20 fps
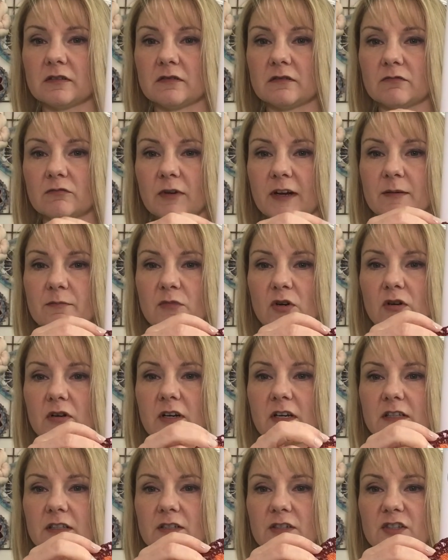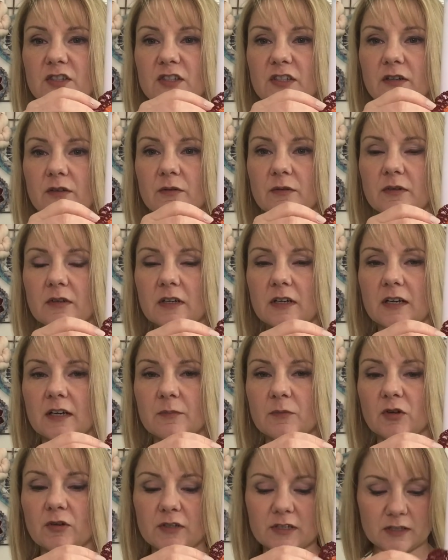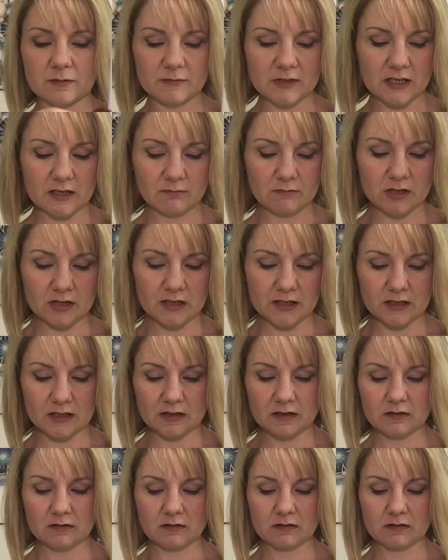rainbow colors, so I'm going to make mine,